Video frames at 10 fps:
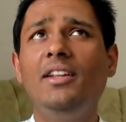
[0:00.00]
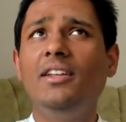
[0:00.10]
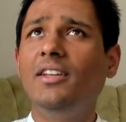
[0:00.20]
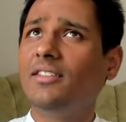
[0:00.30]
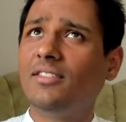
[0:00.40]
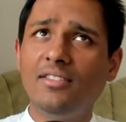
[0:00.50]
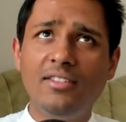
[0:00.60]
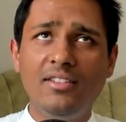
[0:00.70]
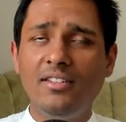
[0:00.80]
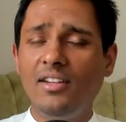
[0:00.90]
yes,
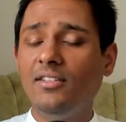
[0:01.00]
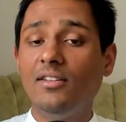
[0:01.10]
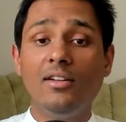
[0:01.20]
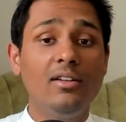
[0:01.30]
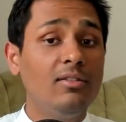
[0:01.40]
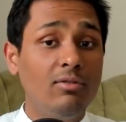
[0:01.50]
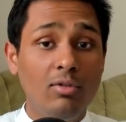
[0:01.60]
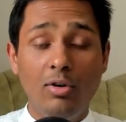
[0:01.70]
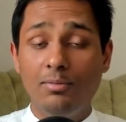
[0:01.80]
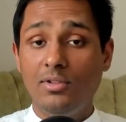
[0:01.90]
she changed her form.